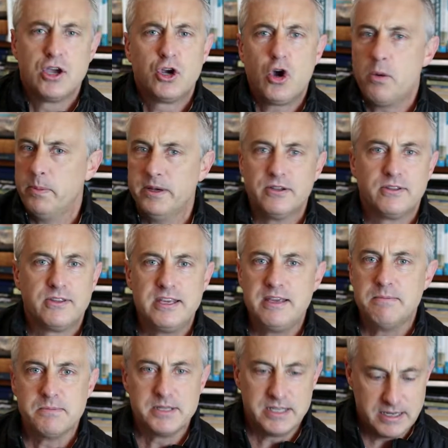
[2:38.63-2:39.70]
common
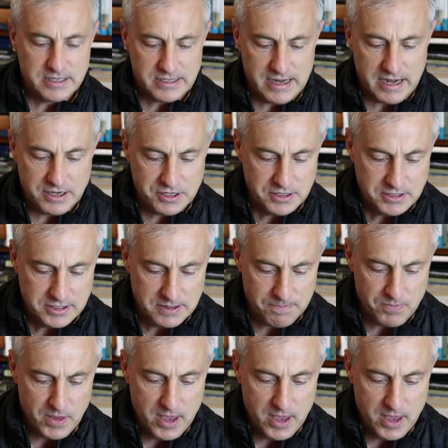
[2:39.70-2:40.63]
themes in his letters.